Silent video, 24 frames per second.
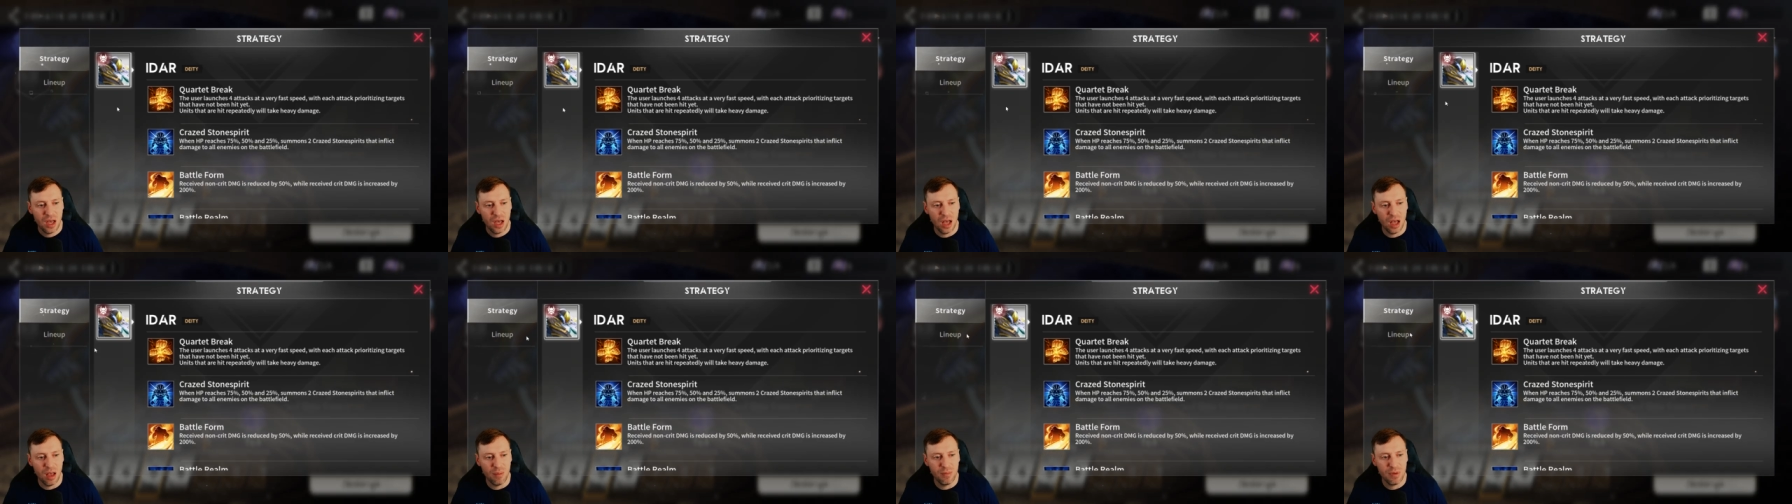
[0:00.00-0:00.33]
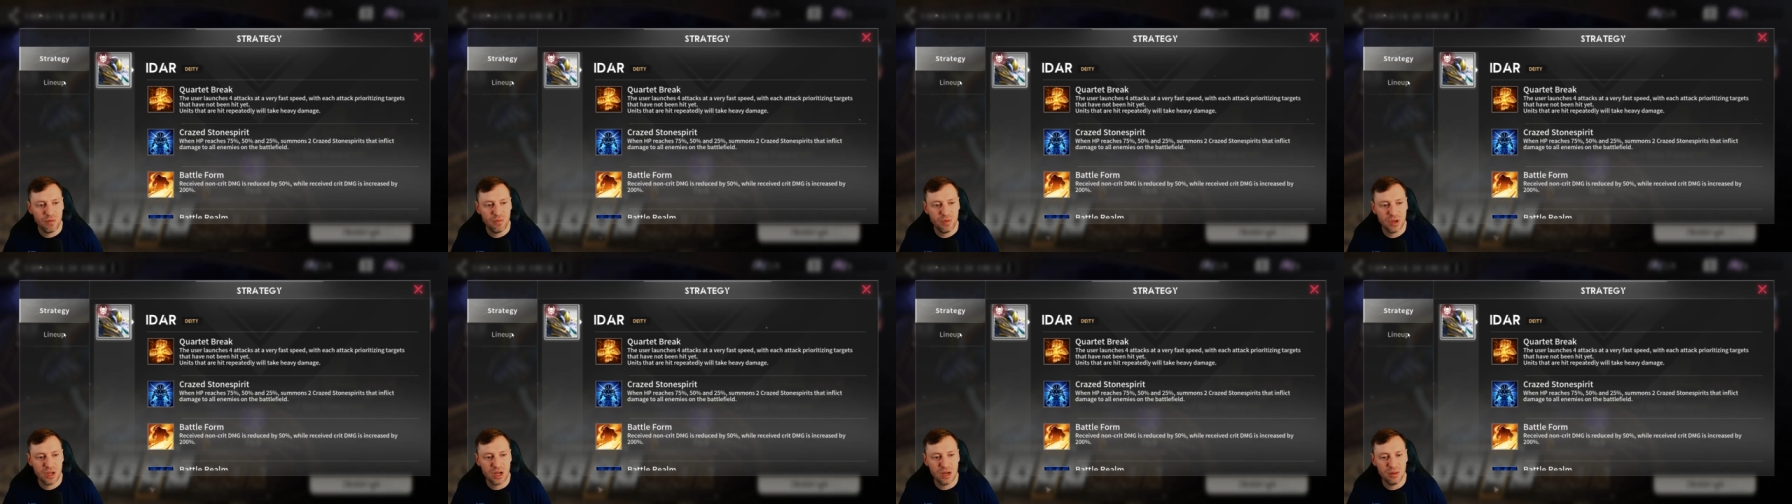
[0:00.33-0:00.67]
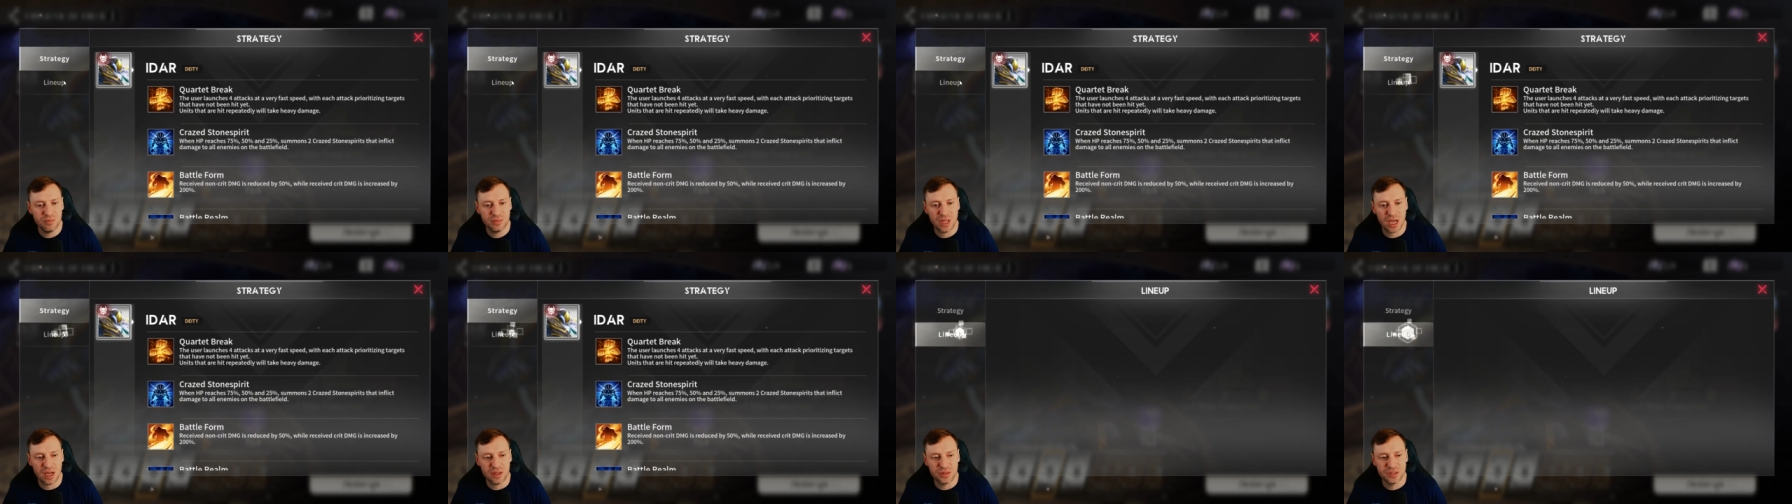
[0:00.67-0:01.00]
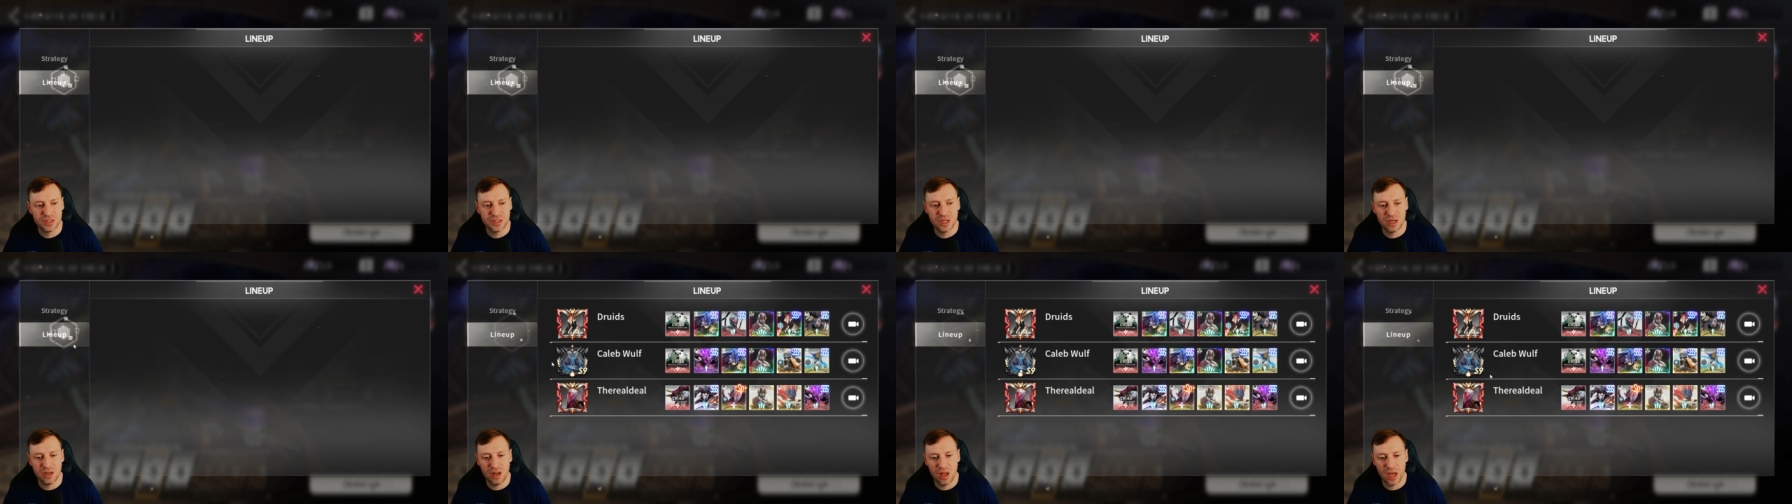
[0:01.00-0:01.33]
Um, if we come down
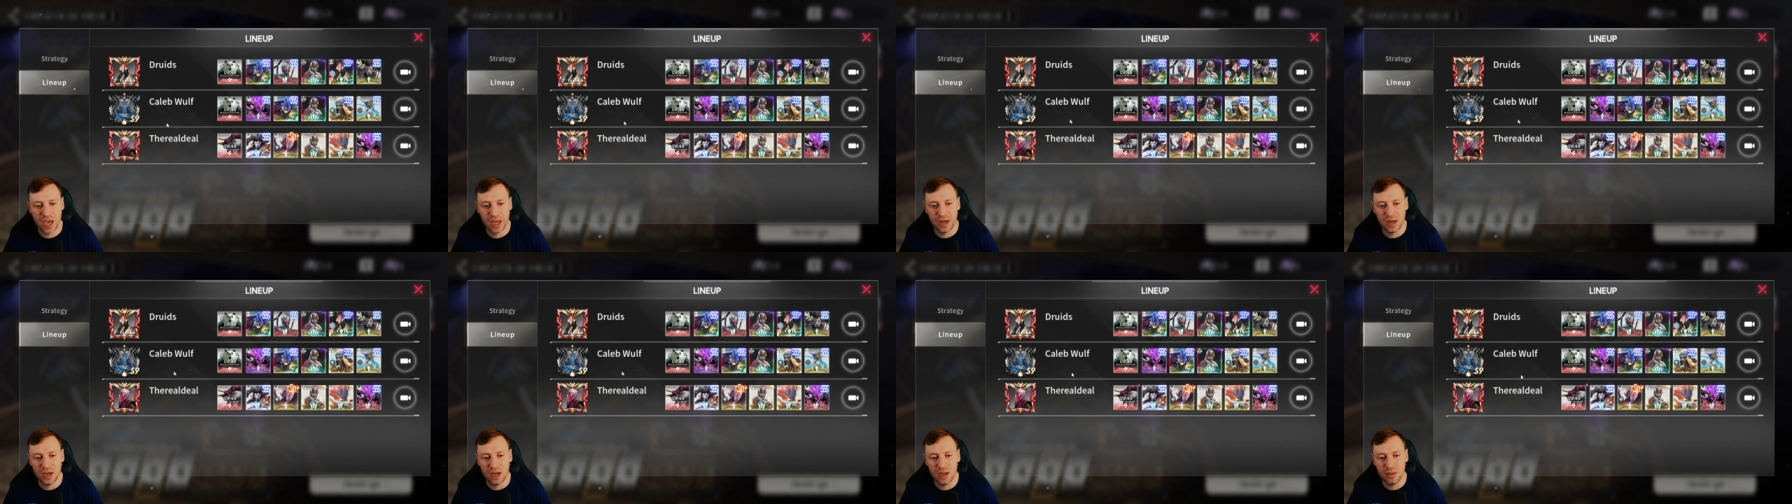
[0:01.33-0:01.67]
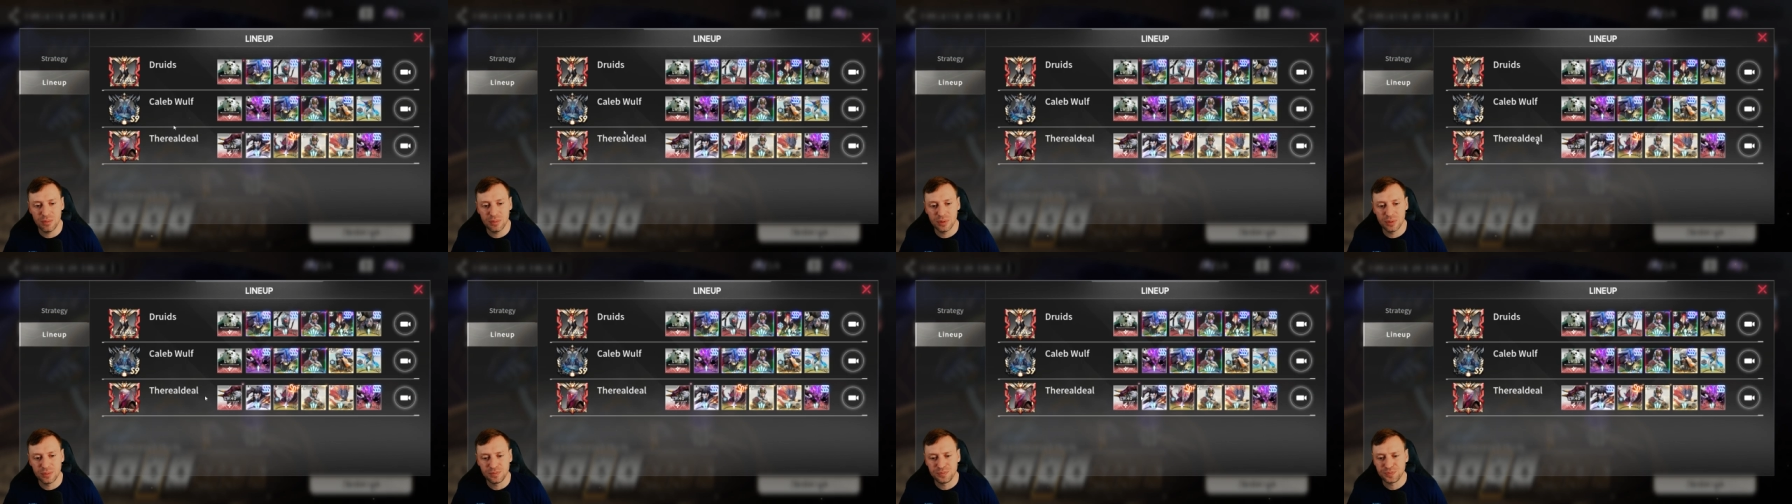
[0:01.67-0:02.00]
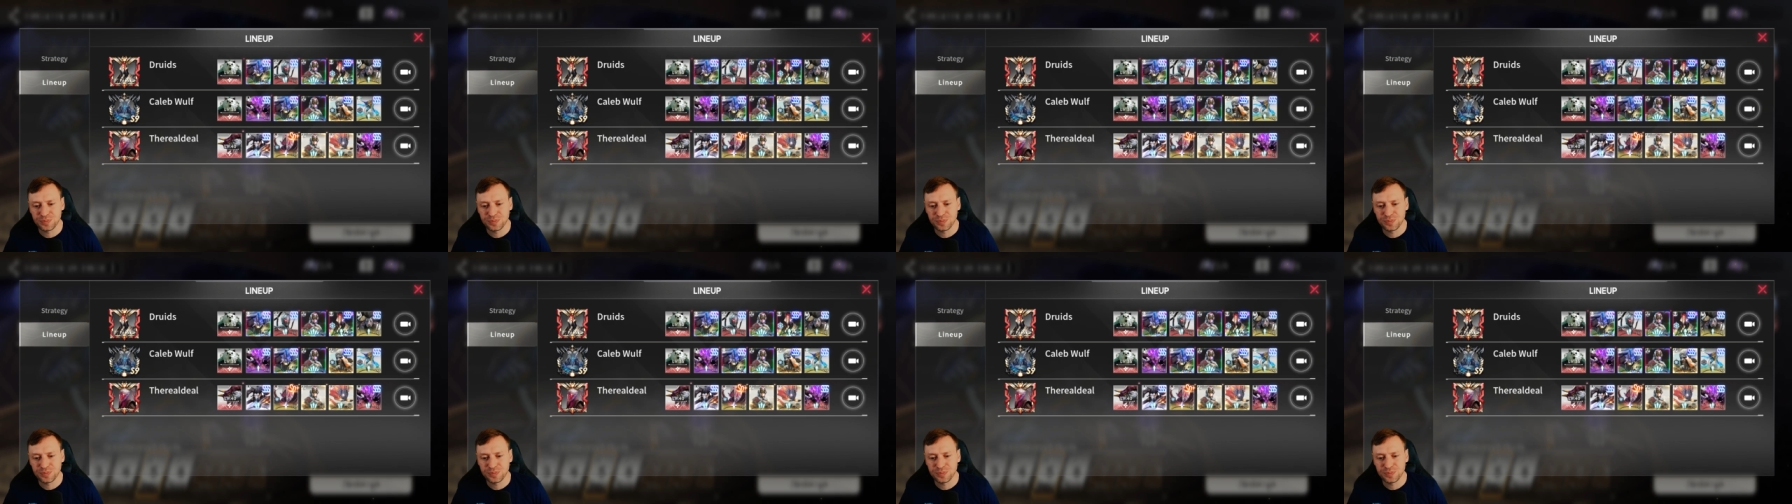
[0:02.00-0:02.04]
to lineup,